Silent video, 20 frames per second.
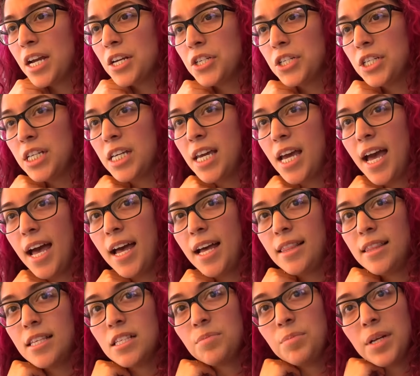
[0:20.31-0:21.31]
actually
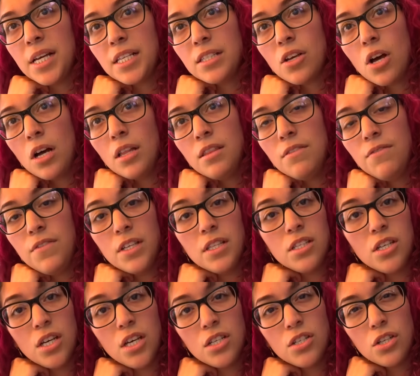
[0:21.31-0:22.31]
at this place called the
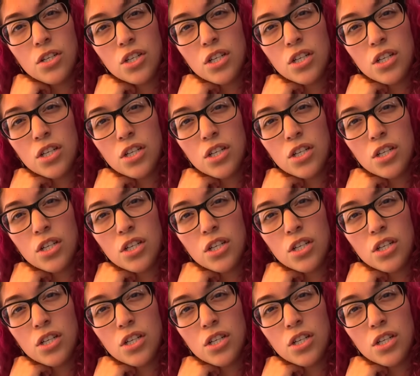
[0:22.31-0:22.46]
Vintage.